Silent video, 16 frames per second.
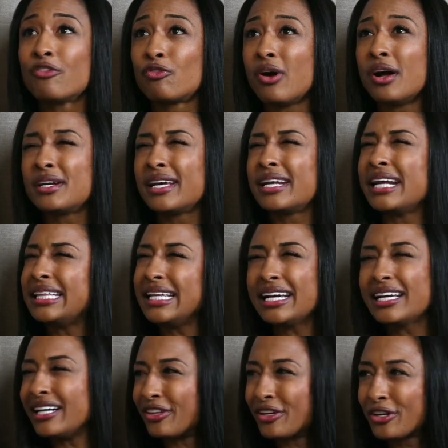Ronda, and I think
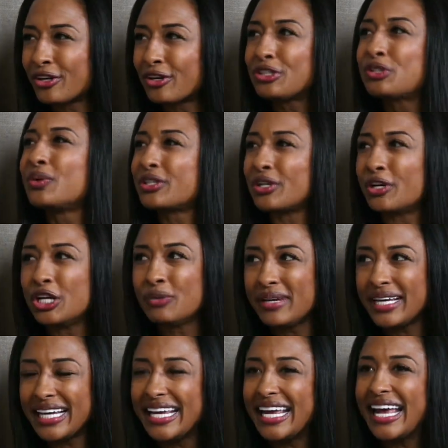another girl to a
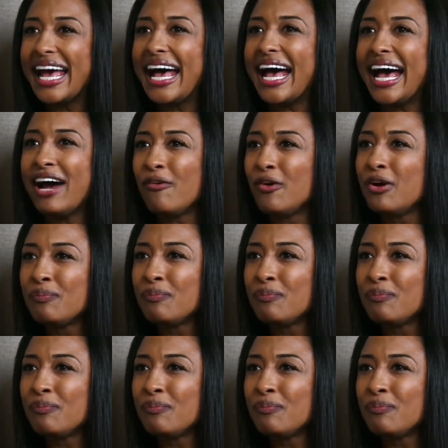tournament at one